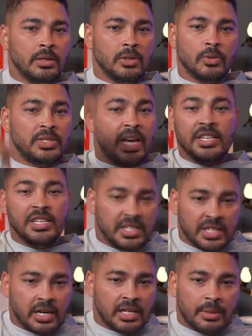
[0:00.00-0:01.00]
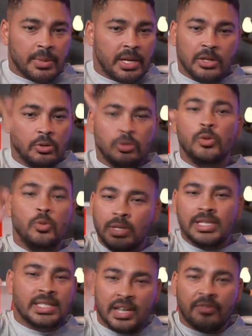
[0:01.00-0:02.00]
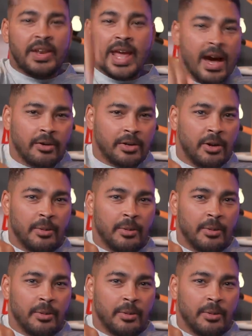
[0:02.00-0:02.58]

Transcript: you're 10 years younger than me and you're doing this stuff now.